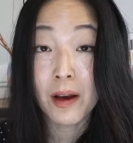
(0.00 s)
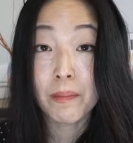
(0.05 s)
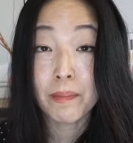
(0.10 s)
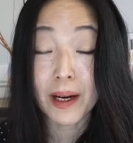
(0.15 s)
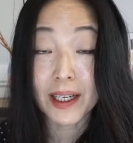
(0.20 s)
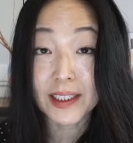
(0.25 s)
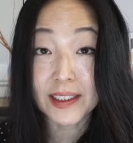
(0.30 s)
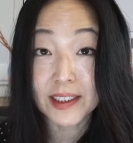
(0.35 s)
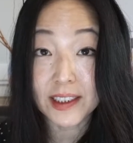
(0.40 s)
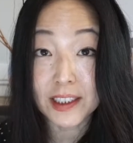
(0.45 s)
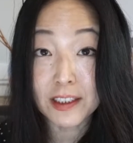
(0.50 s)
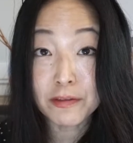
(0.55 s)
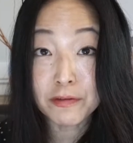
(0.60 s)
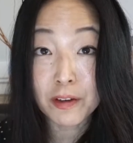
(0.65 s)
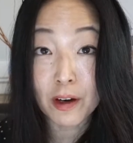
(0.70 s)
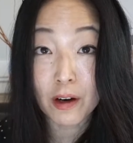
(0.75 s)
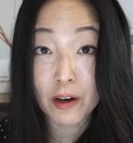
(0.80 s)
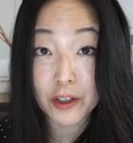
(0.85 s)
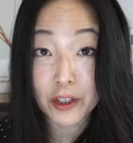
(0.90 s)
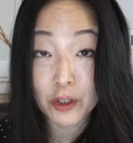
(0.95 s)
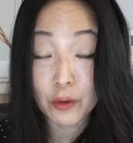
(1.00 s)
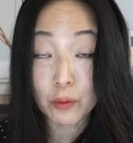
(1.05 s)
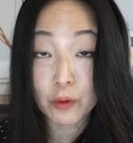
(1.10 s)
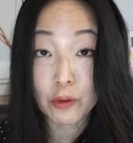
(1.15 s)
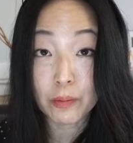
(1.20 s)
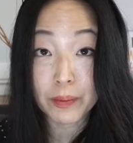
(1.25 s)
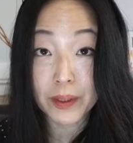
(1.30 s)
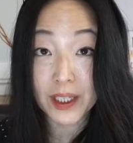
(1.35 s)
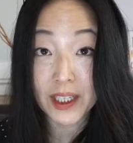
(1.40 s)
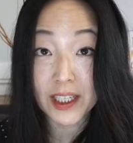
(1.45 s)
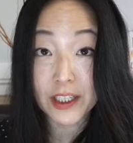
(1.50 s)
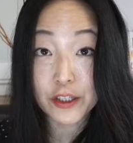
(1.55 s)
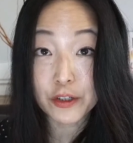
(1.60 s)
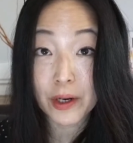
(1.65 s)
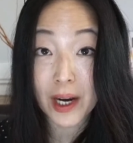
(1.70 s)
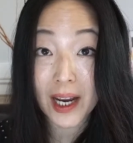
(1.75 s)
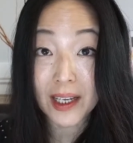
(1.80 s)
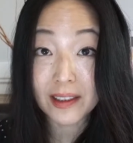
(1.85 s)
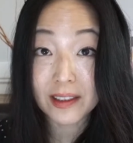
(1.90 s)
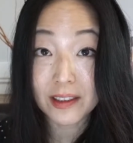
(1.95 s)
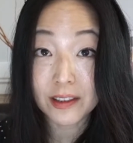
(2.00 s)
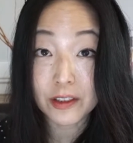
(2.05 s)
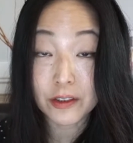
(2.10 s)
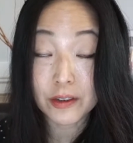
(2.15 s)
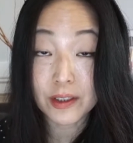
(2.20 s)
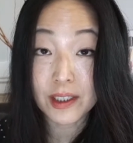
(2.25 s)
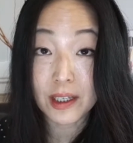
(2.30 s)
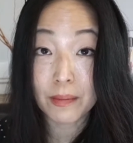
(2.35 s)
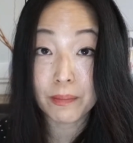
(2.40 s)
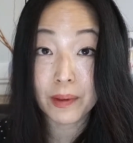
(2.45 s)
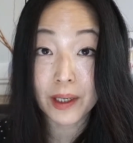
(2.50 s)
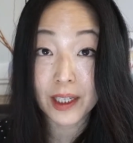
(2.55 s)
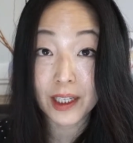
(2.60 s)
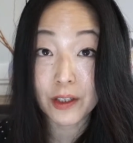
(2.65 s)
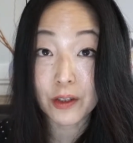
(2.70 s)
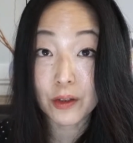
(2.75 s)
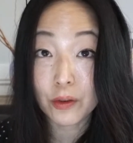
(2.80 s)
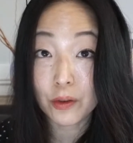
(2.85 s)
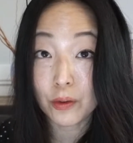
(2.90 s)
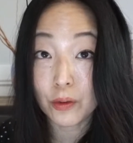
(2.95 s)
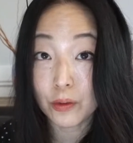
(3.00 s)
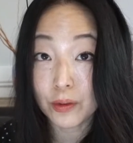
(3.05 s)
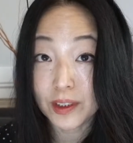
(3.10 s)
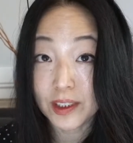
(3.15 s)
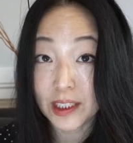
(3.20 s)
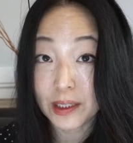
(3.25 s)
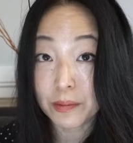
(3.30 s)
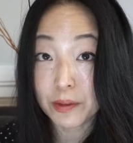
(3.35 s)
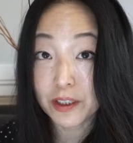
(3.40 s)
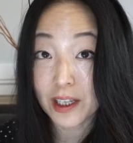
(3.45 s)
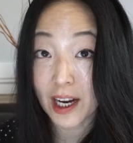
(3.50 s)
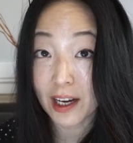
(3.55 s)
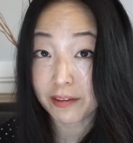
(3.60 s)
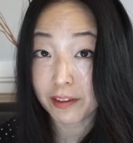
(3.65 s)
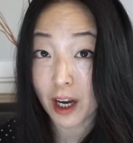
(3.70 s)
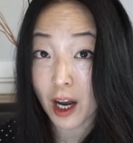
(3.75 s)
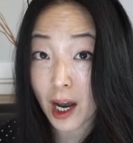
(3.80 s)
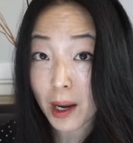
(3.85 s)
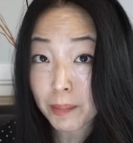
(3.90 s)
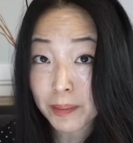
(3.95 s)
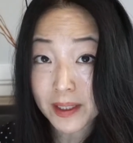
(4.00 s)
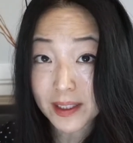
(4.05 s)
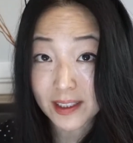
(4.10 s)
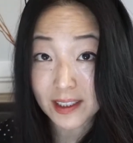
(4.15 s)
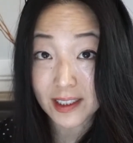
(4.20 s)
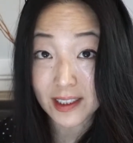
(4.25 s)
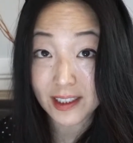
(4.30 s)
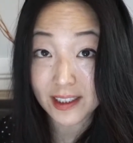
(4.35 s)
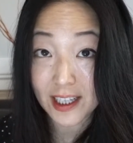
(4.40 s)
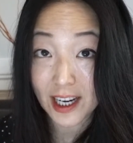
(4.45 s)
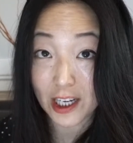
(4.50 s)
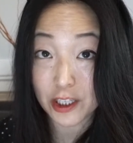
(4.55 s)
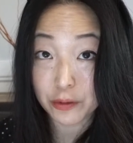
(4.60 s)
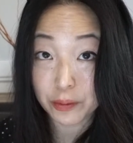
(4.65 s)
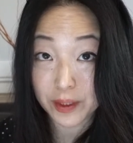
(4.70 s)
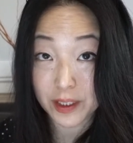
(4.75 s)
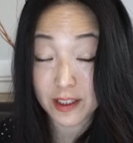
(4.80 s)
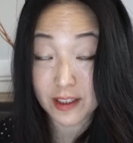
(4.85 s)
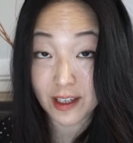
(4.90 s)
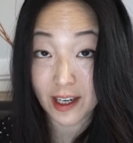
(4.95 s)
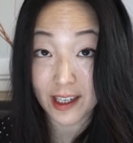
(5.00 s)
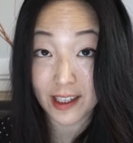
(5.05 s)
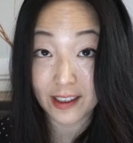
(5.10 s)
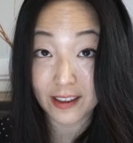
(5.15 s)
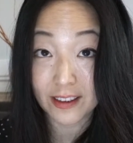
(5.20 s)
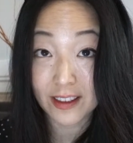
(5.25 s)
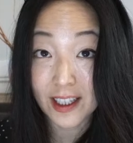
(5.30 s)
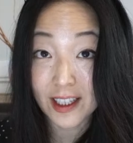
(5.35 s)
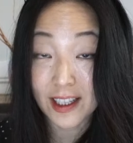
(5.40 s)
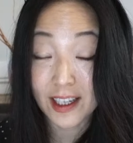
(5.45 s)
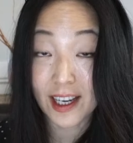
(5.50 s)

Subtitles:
by default, you will be attracted to somebody who seems to have the opposite attachment style,